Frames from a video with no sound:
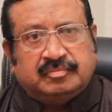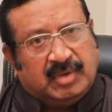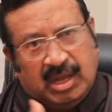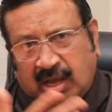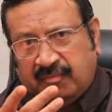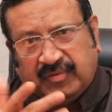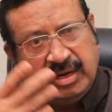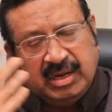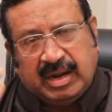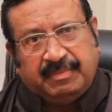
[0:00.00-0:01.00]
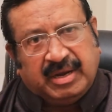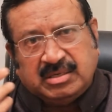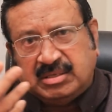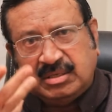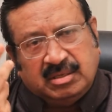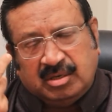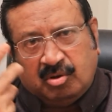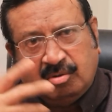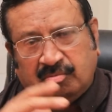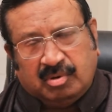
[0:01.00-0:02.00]
Yeah, for any capitation,
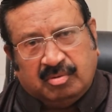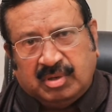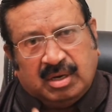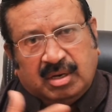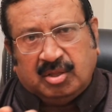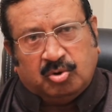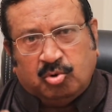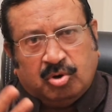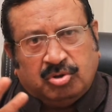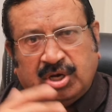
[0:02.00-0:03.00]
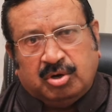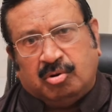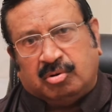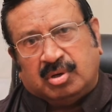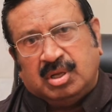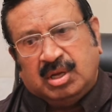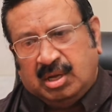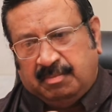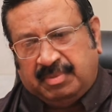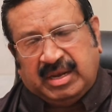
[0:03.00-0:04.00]
no, only 2 crore, 3 crore.
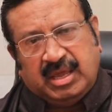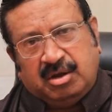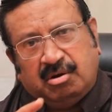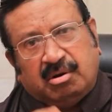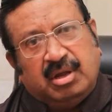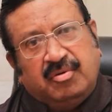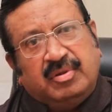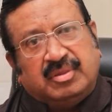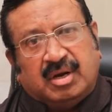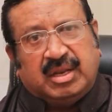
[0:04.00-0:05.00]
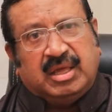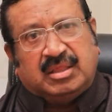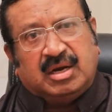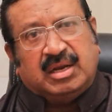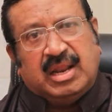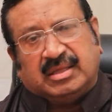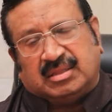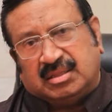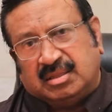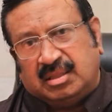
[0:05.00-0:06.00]
Per year you have to give 30
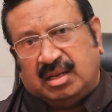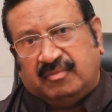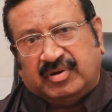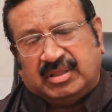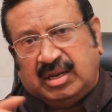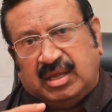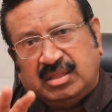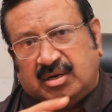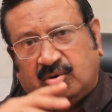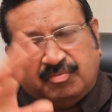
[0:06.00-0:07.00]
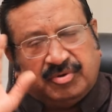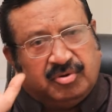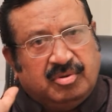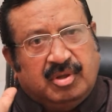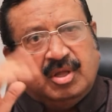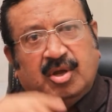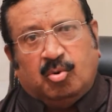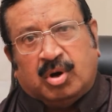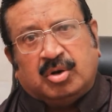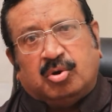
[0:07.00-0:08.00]
lakhs. Then for 3 years it comes to 1